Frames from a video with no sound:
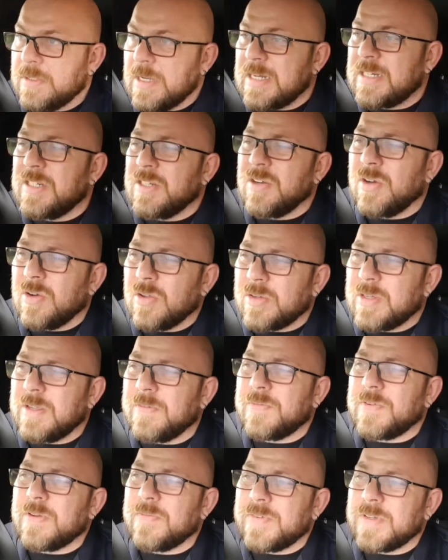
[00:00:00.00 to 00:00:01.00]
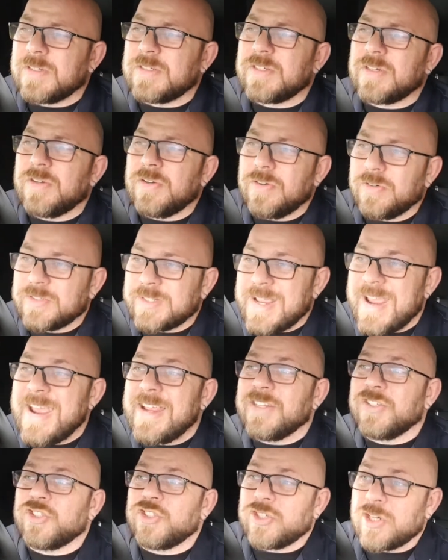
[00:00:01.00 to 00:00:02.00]
Actually, you're lucky if you have your tyres
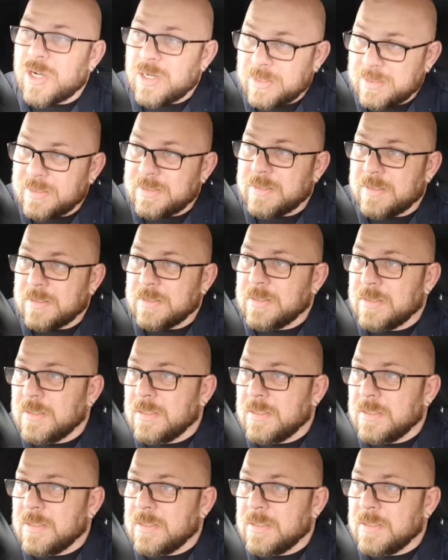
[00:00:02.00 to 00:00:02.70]
and shocks.